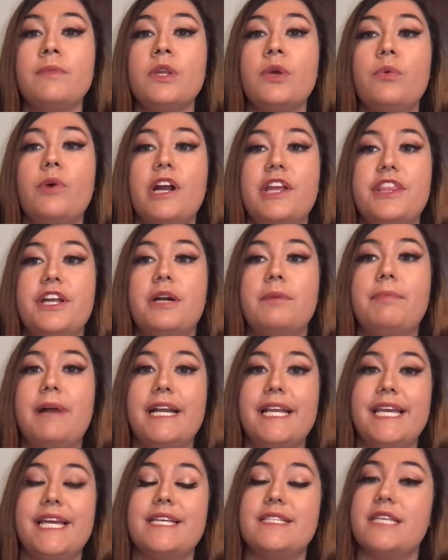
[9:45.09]
where their
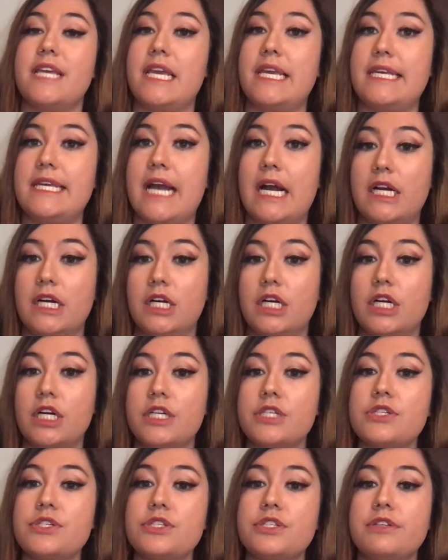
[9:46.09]
buddy is a younger
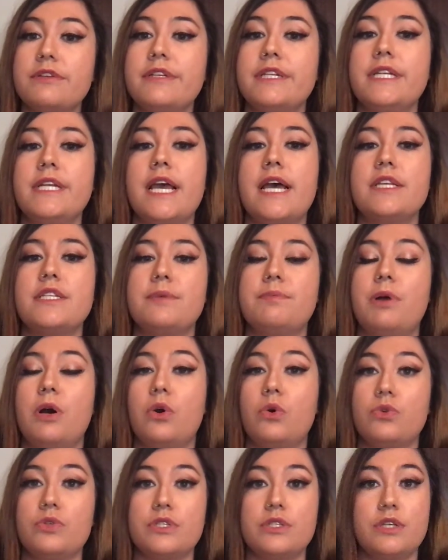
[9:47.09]
student as
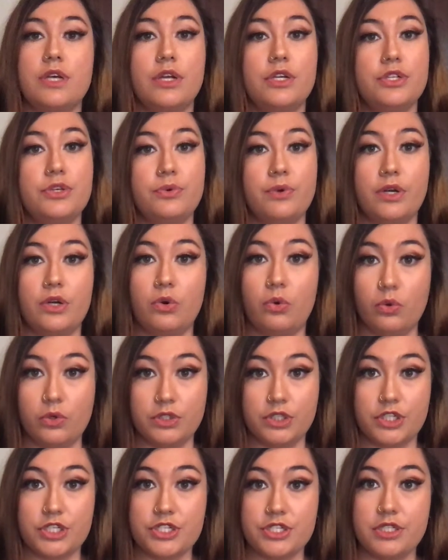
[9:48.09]
opposed to an
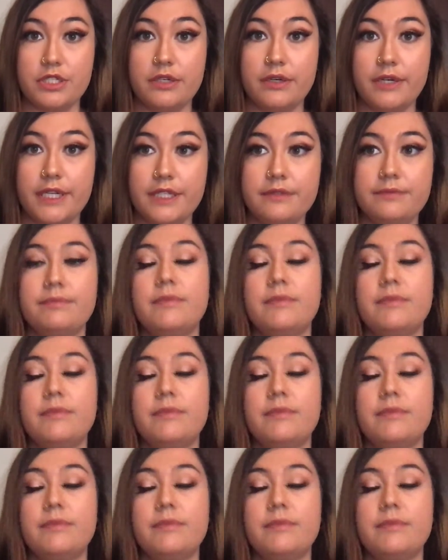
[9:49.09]
older student,